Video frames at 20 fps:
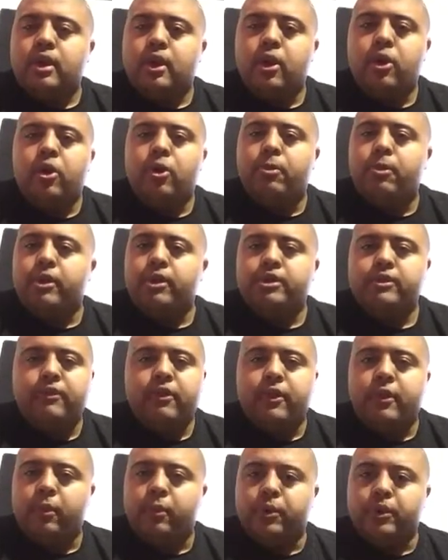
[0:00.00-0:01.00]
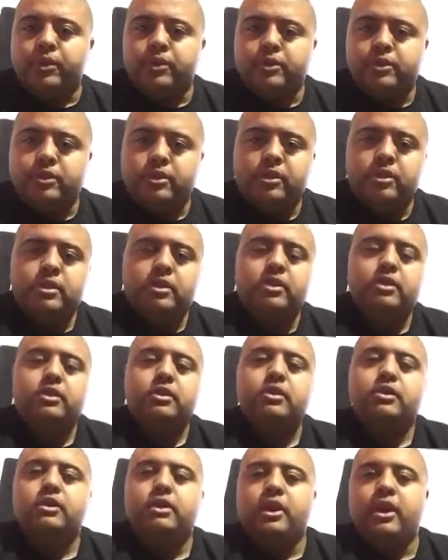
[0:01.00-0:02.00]
whole bunch of other ones.
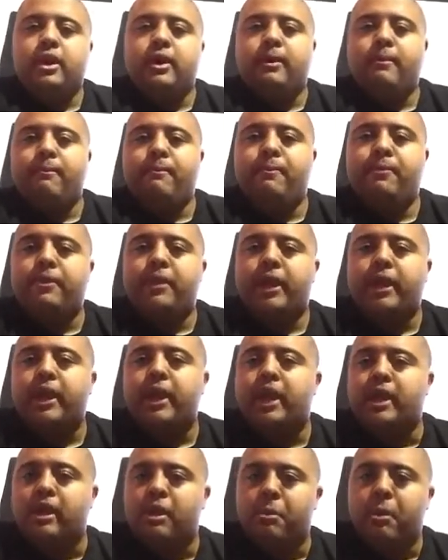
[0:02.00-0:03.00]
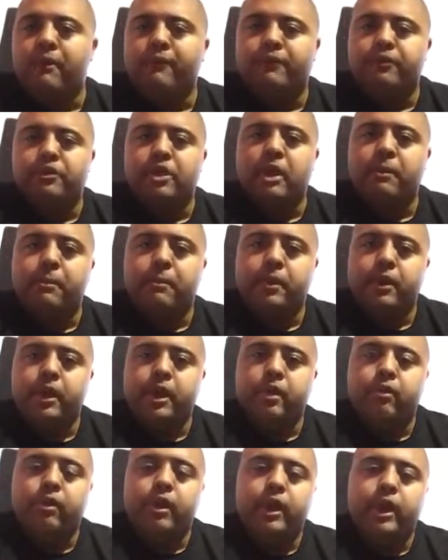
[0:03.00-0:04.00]
I can't name off the top of my
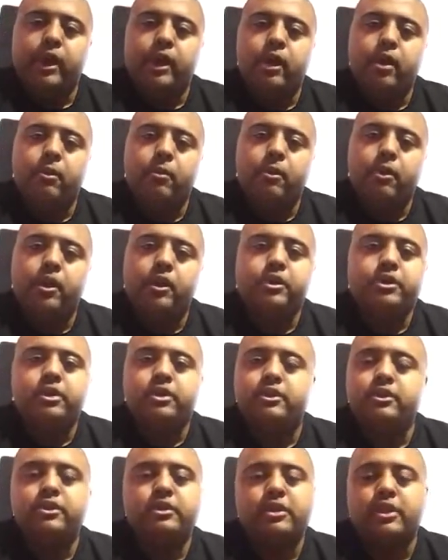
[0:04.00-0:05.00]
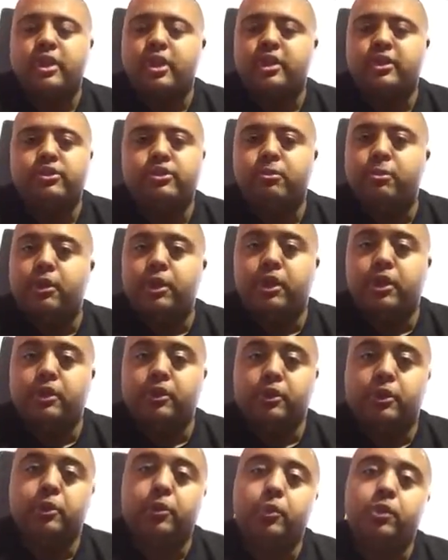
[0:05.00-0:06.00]
head right now, but just so many
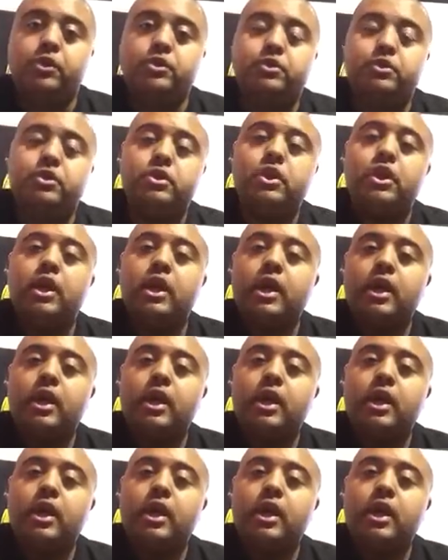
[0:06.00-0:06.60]
other good ones.